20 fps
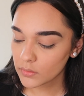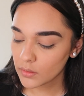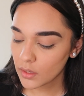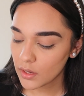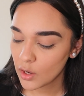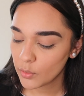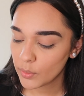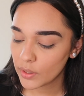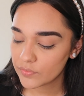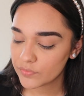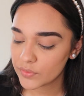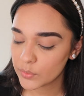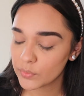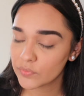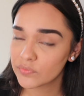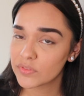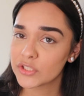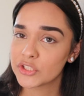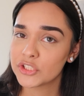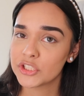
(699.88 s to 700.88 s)
However,
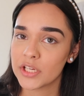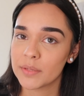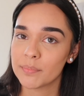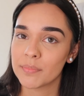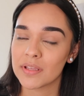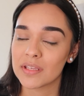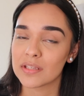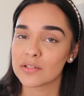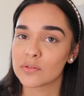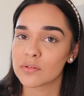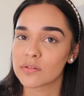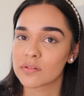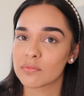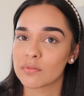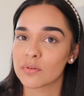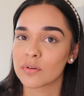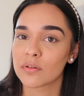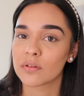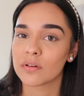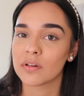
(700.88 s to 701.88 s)
with the shimmer it does
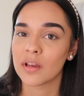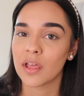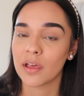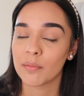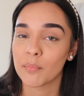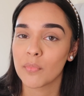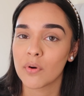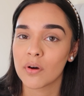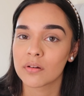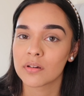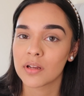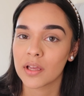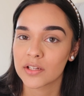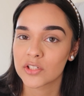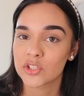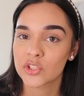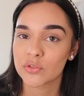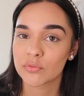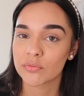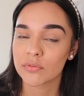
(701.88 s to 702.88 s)
look more
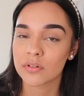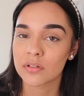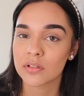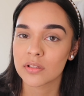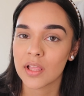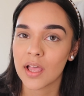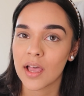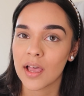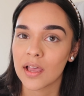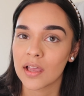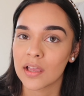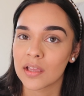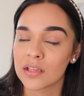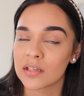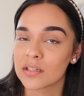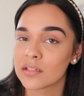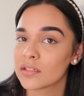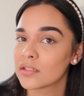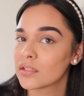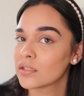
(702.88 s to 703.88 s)
natural,
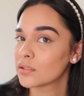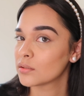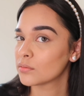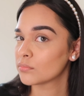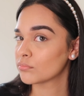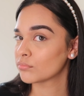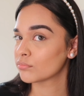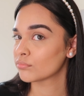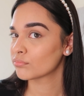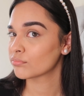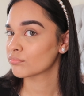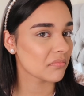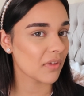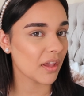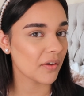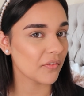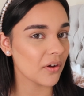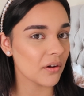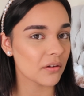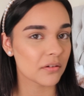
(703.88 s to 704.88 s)
and
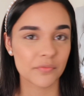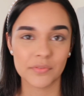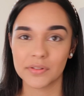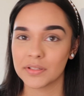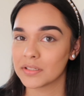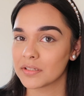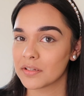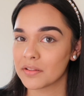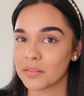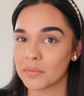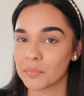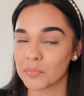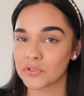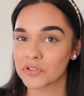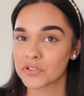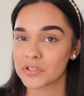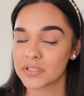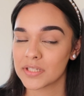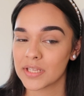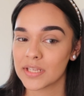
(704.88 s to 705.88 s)
I've got really nothing
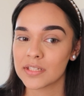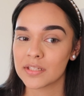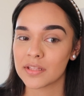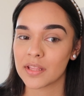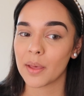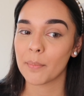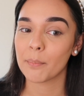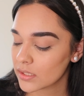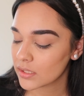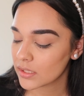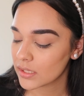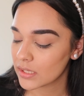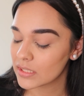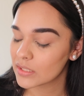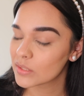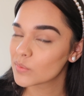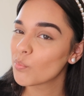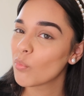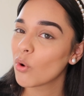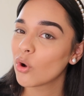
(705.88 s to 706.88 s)
much to say to that.
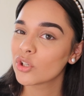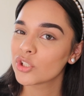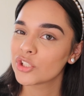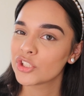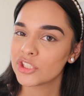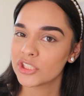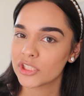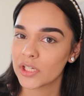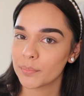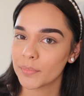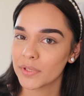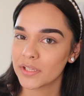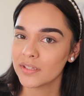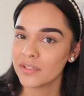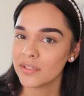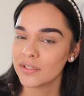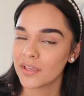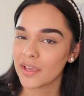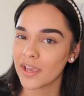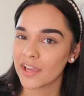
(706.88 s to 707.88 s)
It's more shimmer
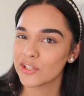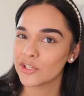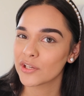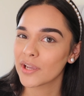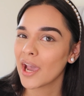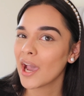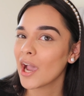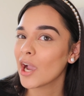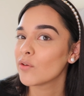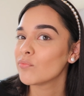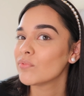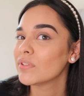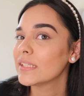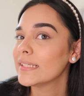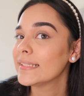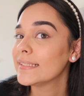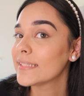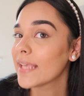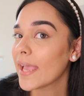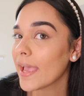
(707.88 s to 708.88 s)
and you can't
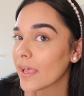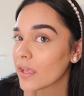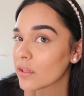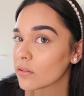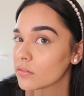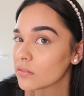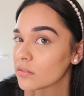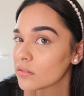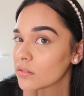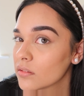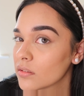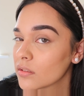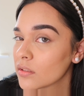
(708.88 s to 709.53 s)
really tell